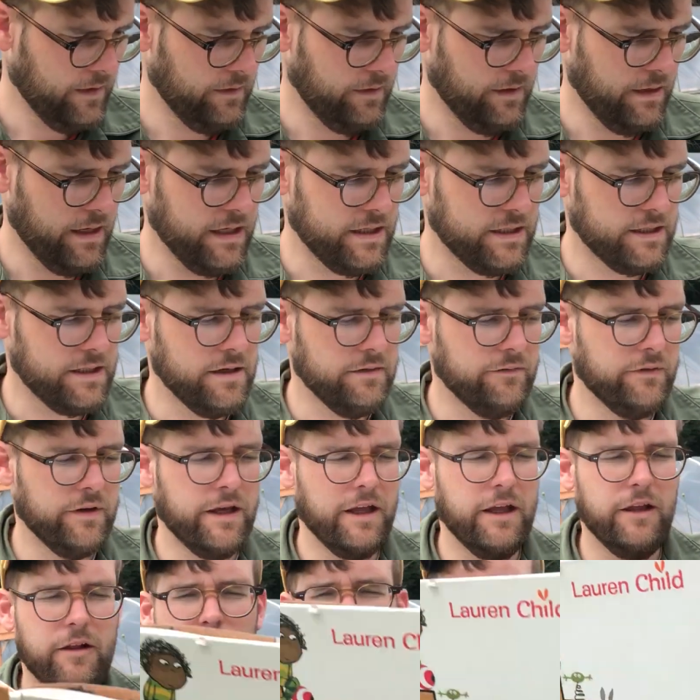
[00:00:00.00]
The next
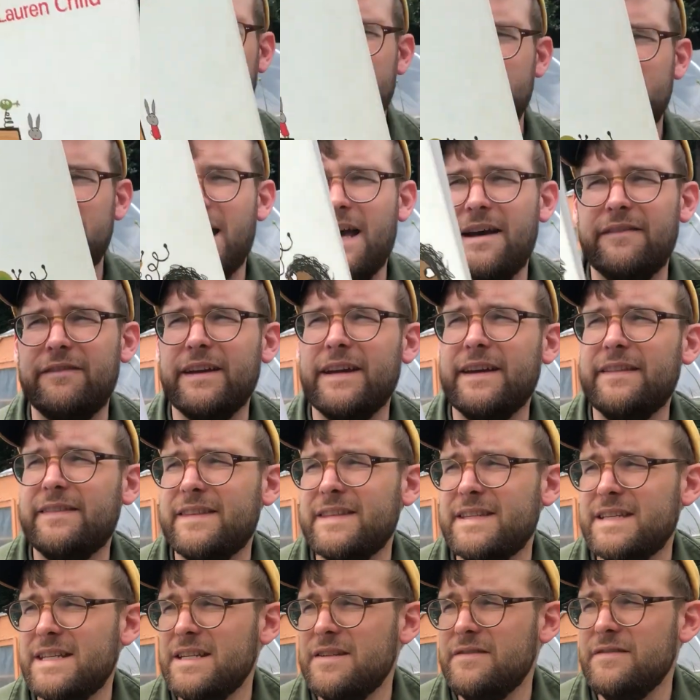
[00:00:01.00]
evening, Elmore was laughing at
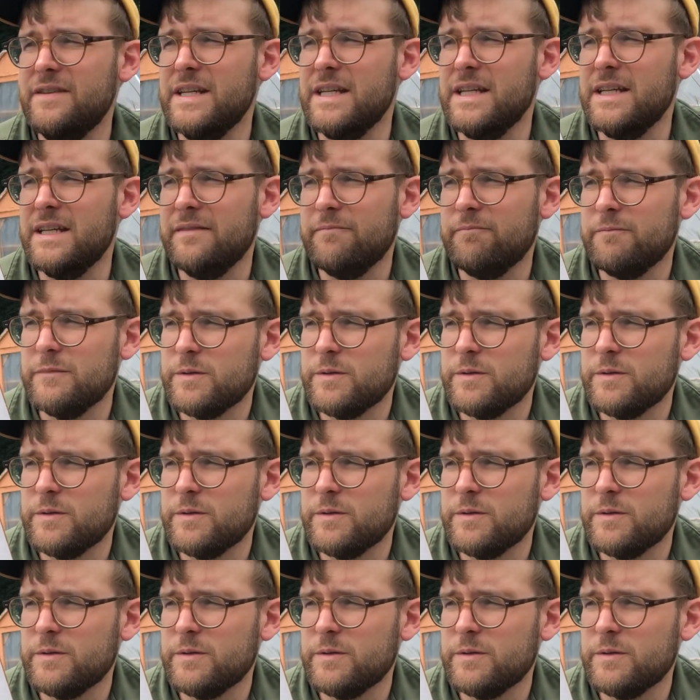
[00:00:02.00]
the TV.